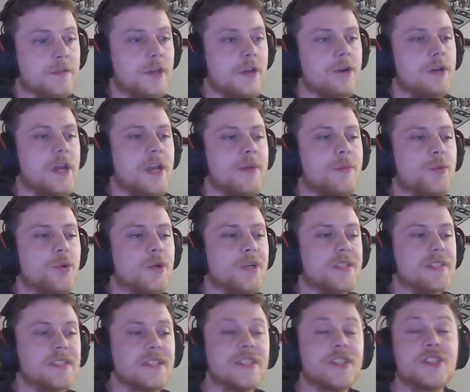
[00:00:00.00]
Okay,
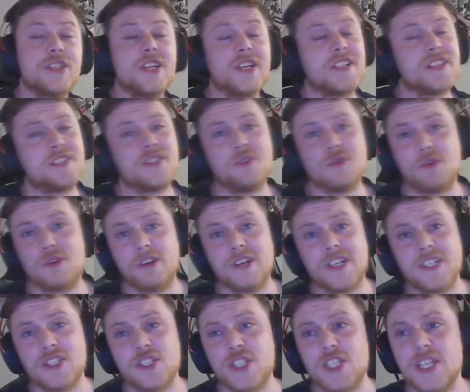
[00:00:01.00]
boys, this shit is too
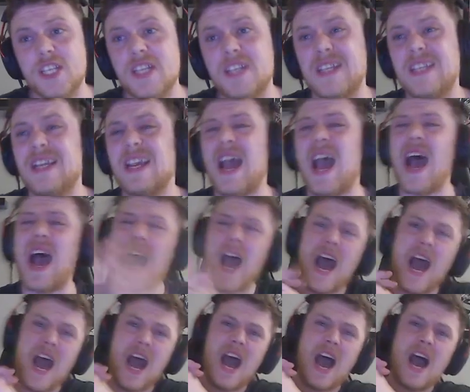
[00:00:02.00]
cringy.
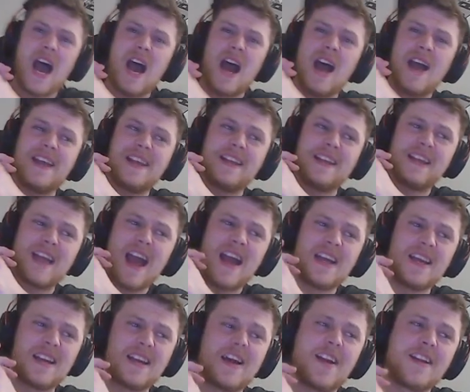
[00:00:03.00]
I
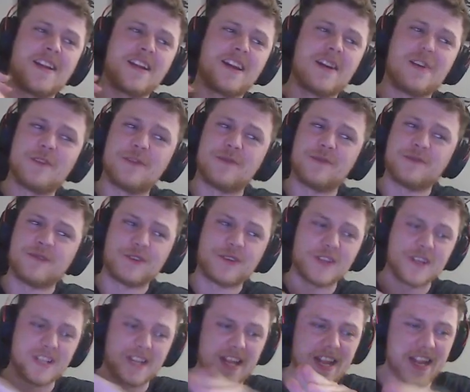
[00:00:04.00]
gotta cut it out
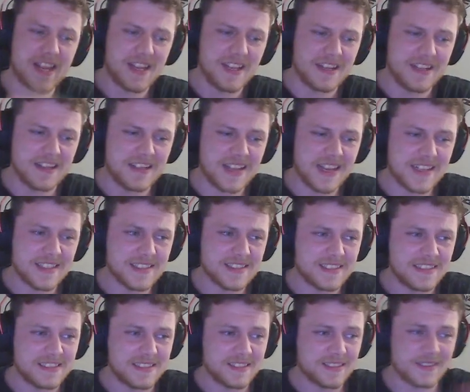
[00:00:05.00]
for the day.
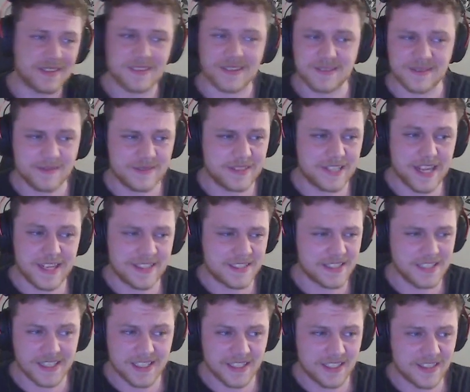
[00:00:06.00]
That's
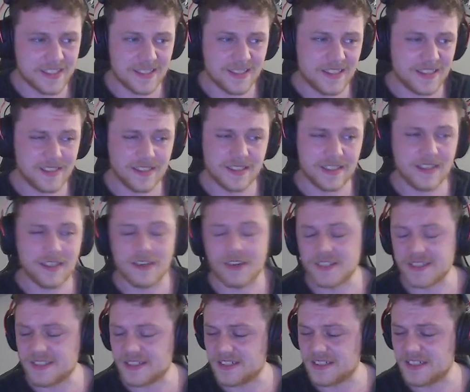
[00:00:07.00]
that's it.
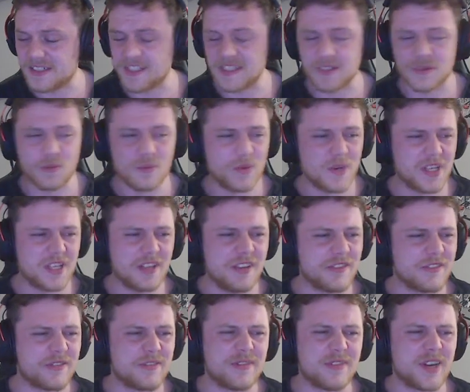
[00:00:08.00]
Honestly, what
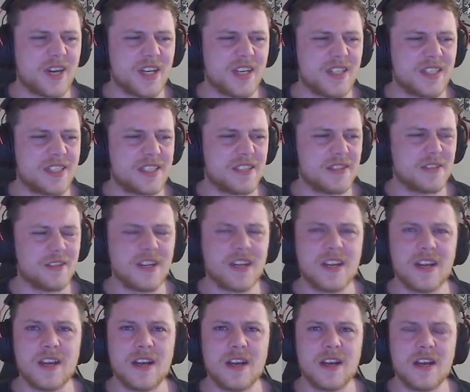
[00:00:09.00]
the fuck, dude?
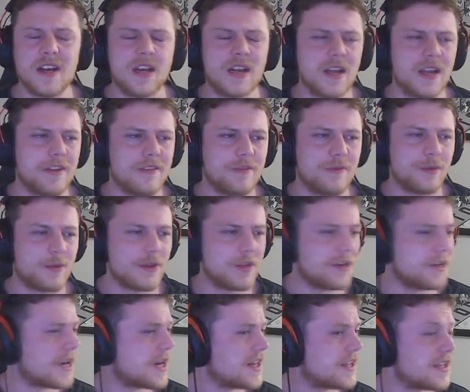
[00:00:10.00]
If we
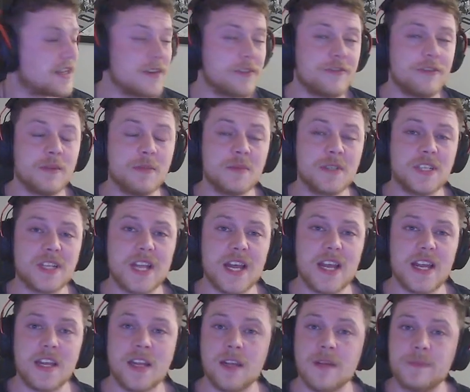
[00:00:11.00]
learn anything from
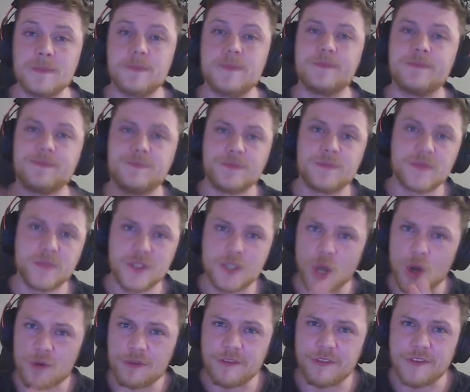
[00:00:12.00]
today,
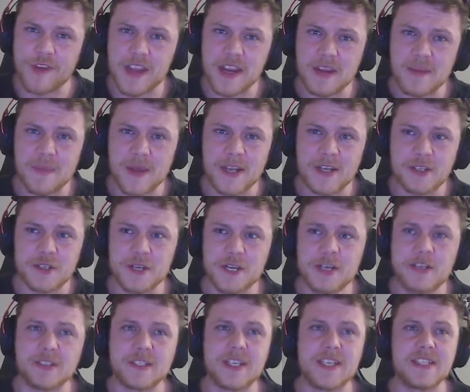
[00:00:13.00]
don't fake a
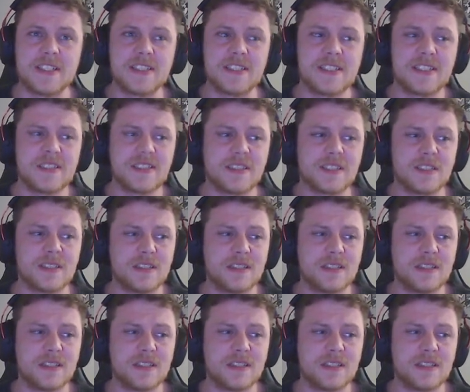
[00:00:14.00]
mental illness